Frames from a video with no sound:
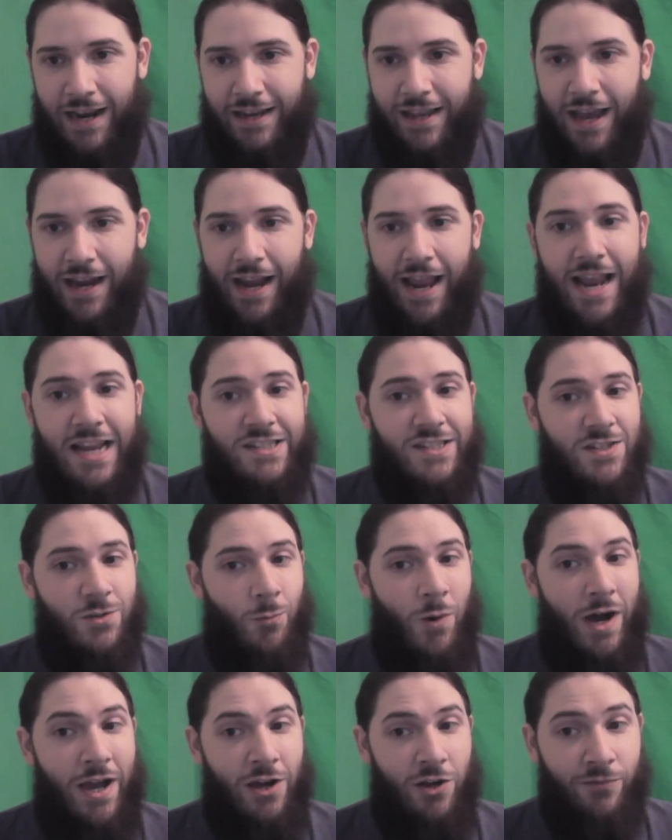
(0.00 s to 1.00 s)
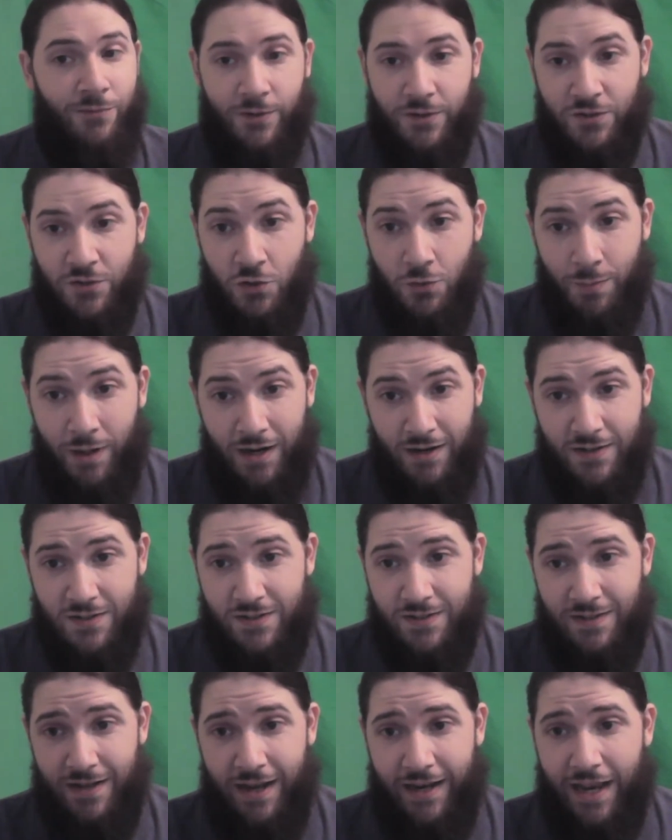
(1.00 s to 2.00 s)
got Aces Wild for
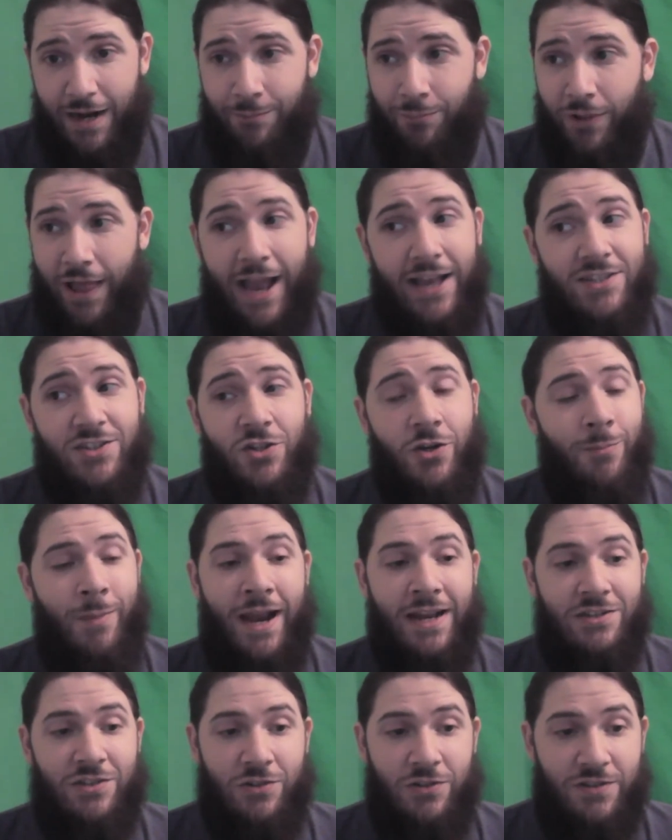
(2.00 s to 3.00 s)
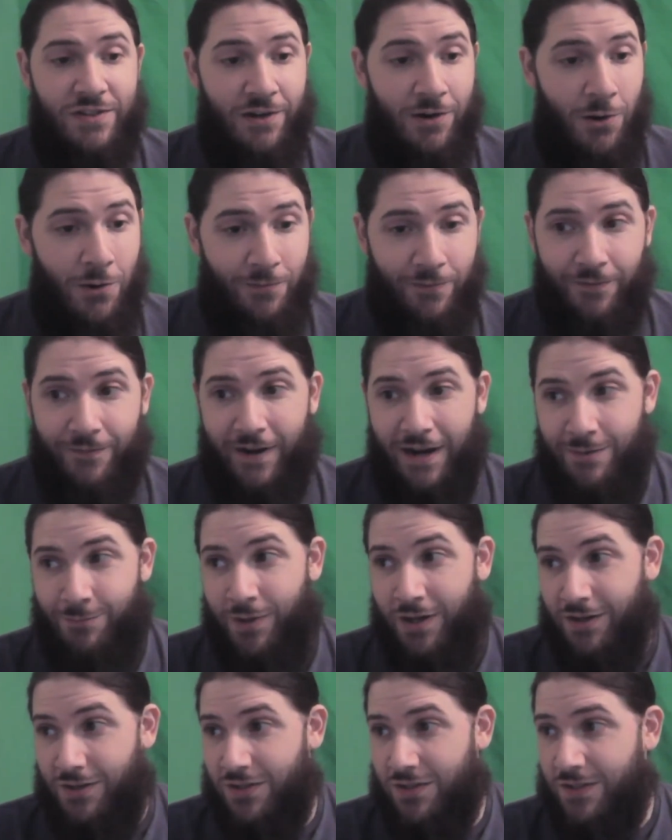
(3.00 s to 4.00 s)
$2. I got Blaster Master Zero for
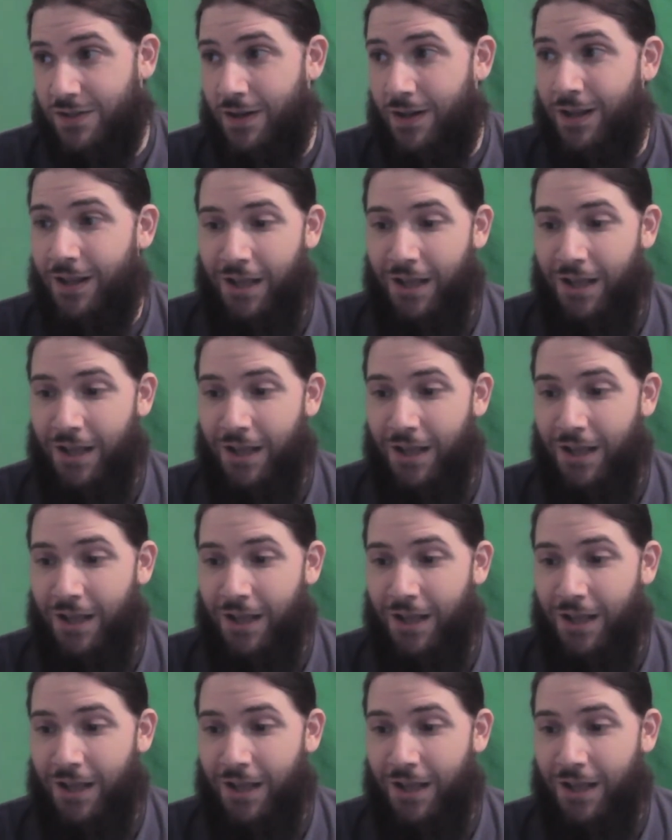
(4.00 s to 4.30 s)
$5.